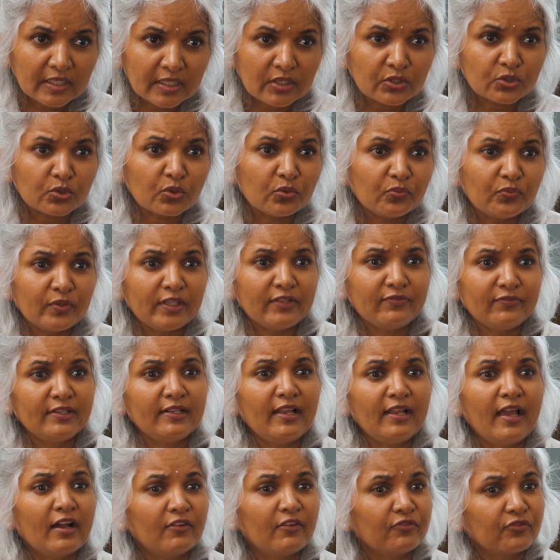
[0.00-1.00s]
So we
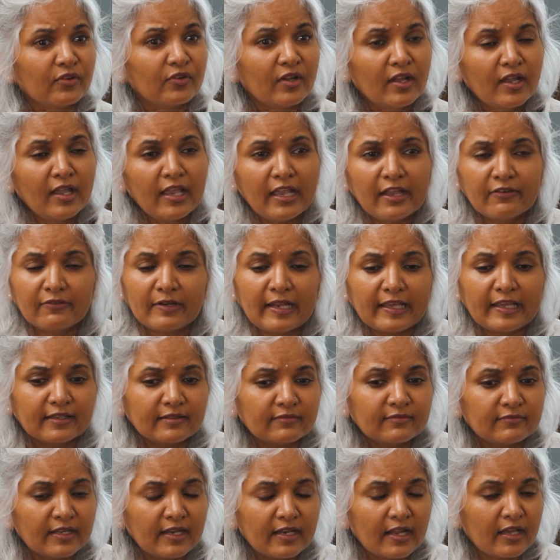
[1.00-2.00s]
will have, like
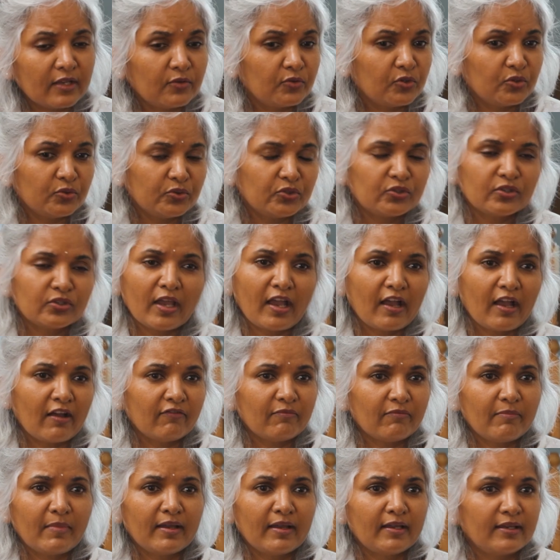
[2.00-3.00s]
when I used to have
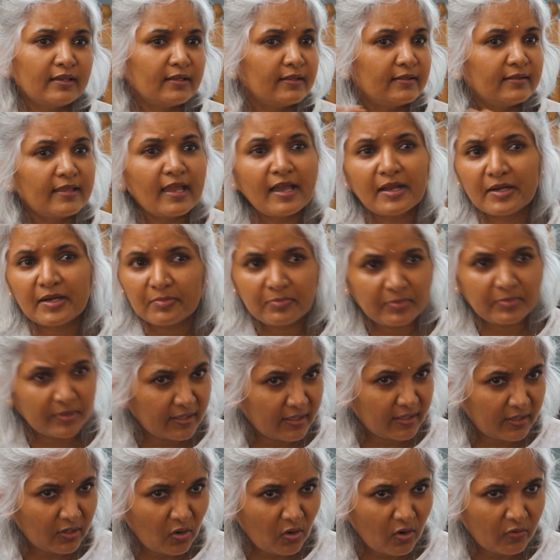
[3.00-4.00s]
my
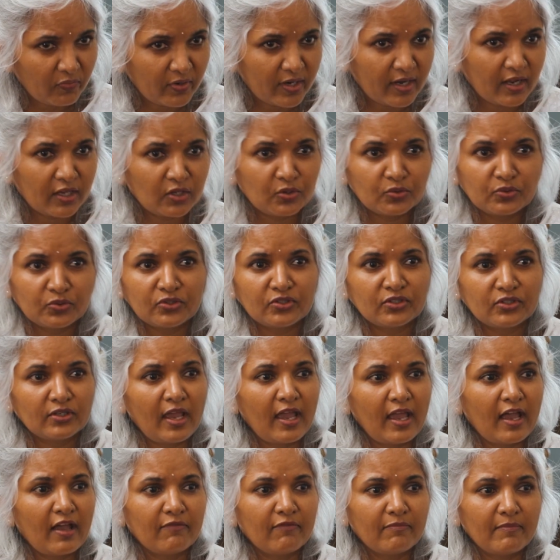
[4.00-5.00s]
therapy or when I used to
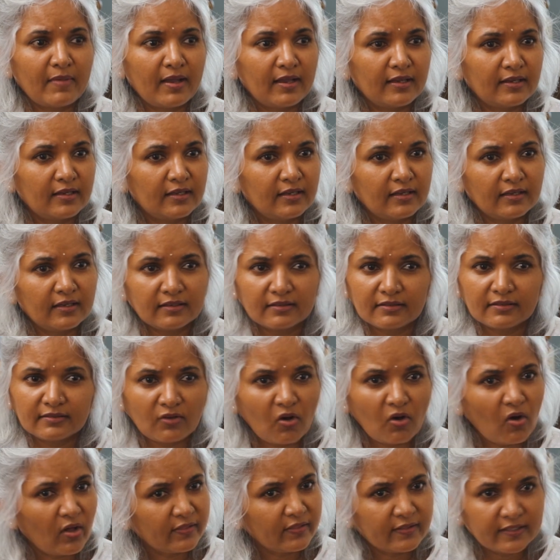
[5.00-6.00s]
have my
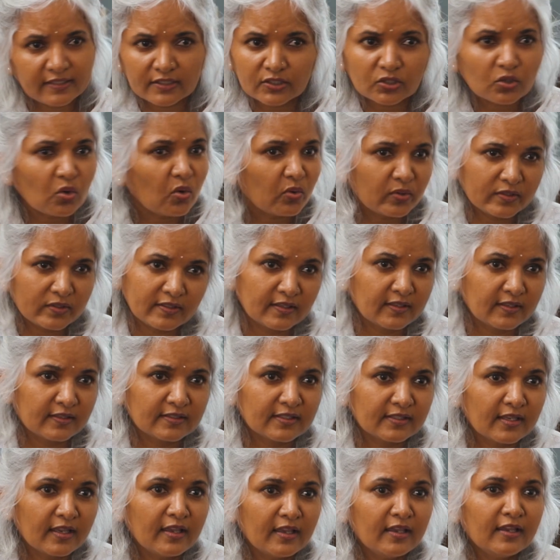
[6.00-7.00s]
all these
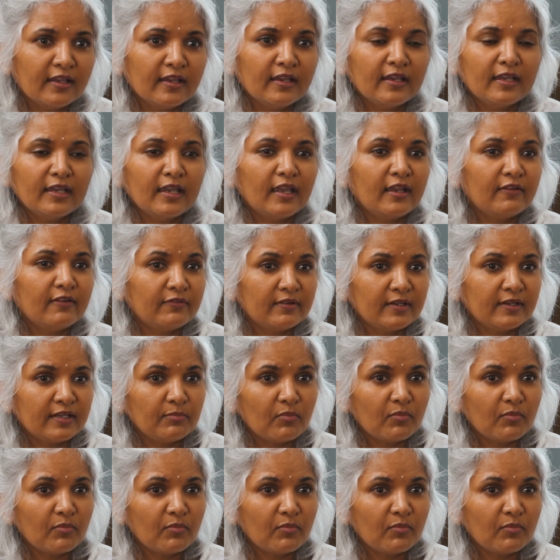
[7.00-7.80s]
courses, every